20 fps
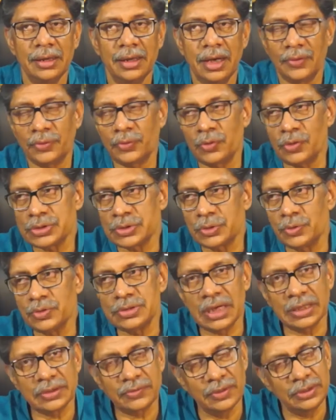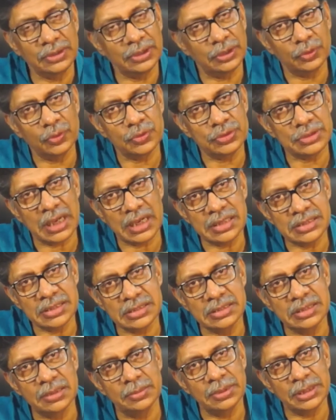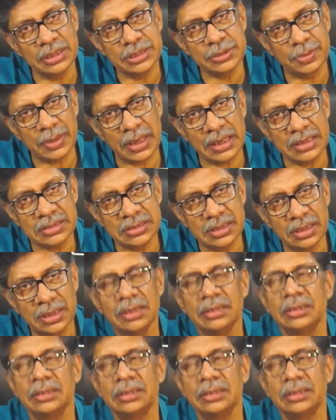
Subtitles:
of course Gujarat went into charge its demurrage price.